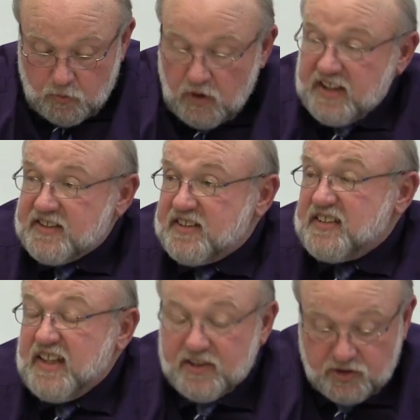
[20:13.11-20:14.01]
What is
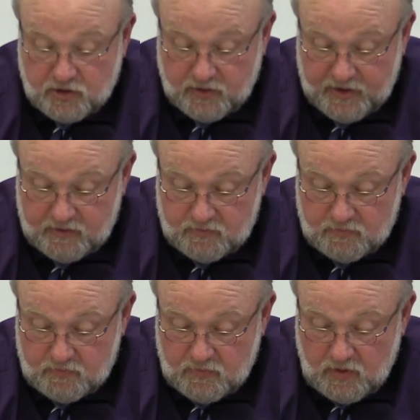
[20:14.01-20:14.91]
its history?
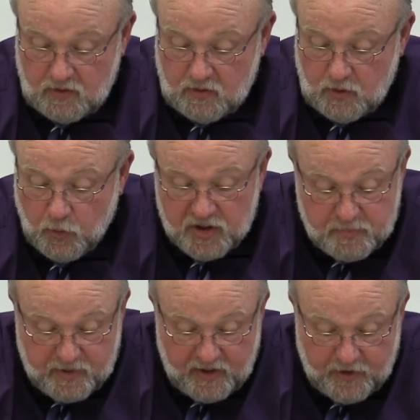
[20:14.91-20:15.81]
Who has
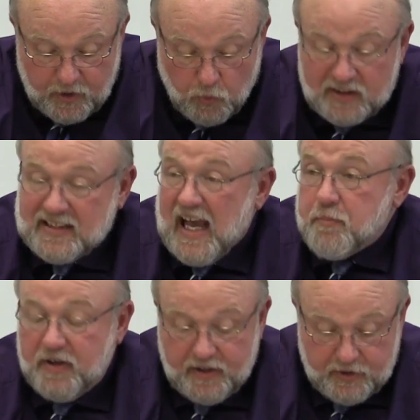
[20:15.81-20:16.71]
been in here? What's
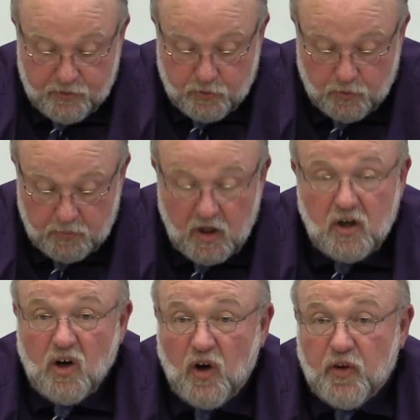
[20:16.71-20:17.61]
happened in this room?
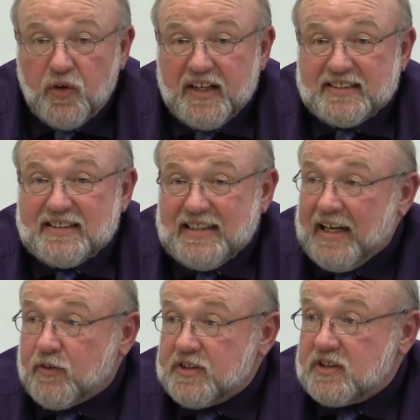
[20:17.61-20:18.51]
Are there any
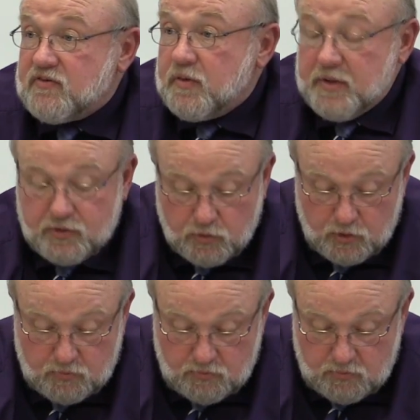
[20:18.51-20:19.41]
secrets from this
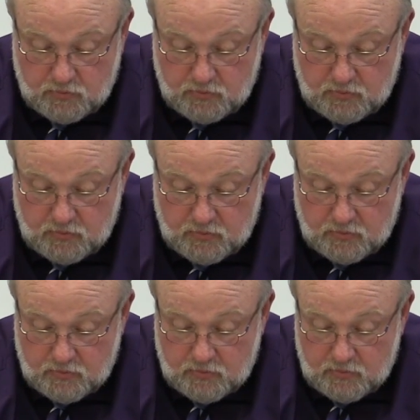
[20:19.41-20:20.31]
room?
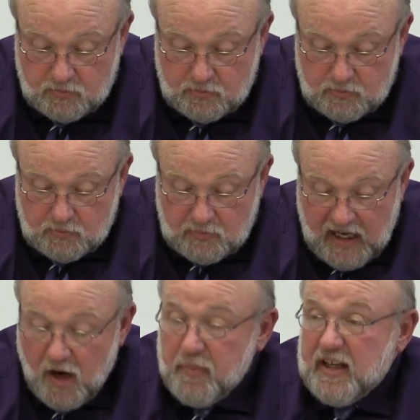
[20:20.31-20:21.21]

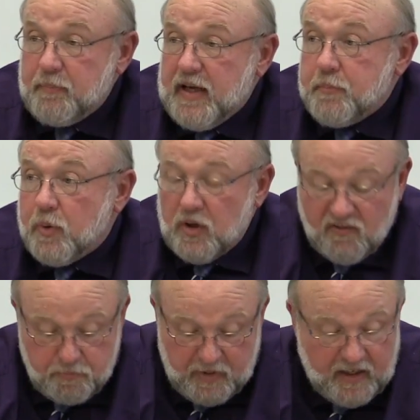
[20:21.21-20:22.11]
How many people
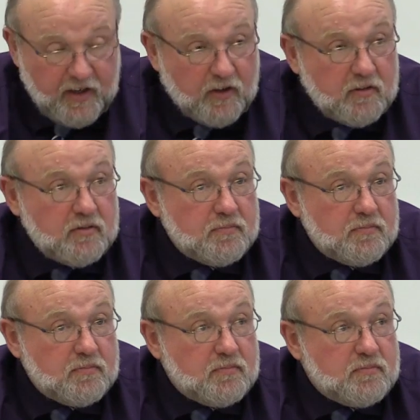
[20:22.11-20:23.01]
have been here?
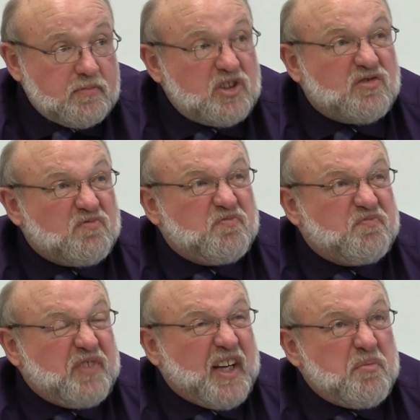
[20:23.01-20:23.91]
Just
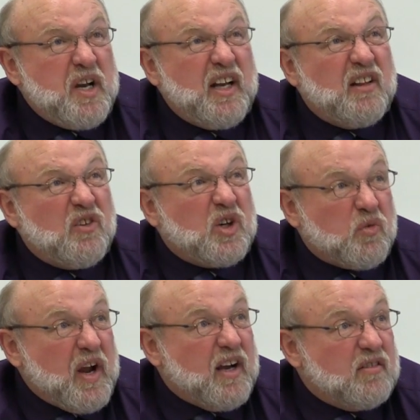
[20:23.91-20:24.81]
take a minute and look
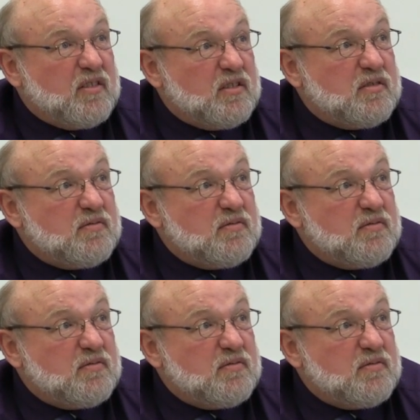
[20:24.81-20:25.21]
around.